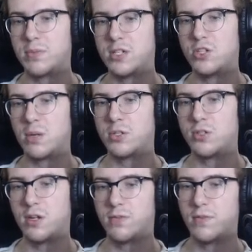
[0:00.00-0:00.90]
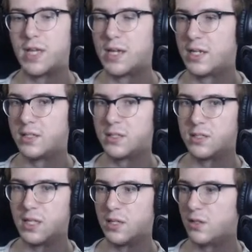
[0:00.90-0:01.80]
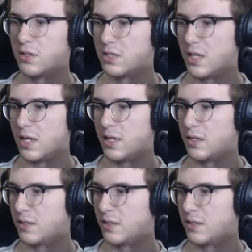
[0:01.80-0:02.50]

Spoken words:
my geometry off of that. It looks like...